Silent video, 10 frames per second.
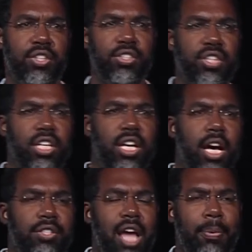You can see
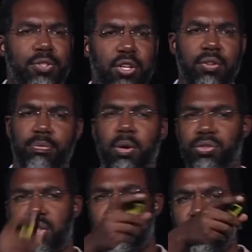top conservatives.
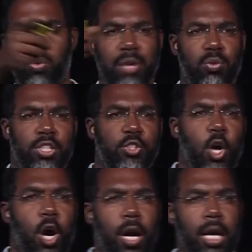Most of these, the red ones,
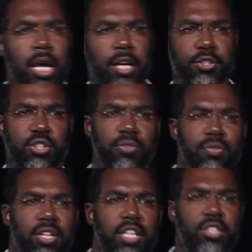are
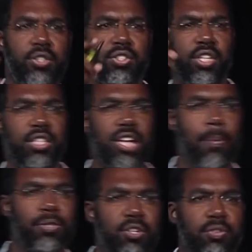conservative leanings. You can see
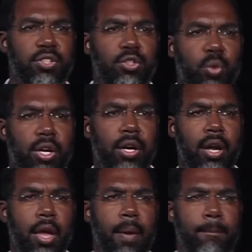top conservatives on Twitter,
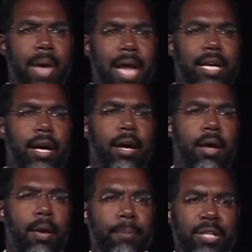MAGA,
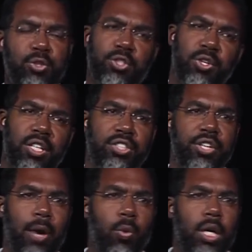Patriot Journalist
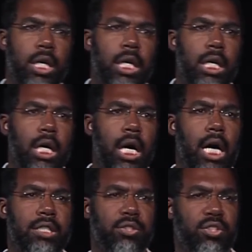Network,
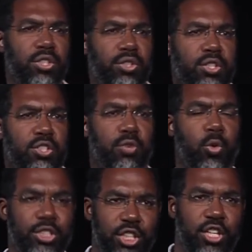
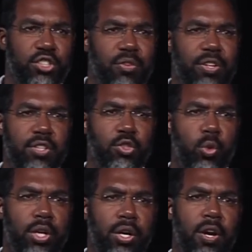Christian conservatives on
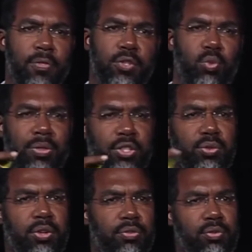Twitter. There's one that's
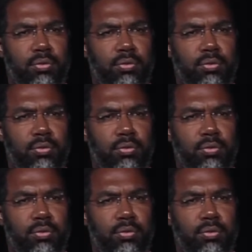sort of,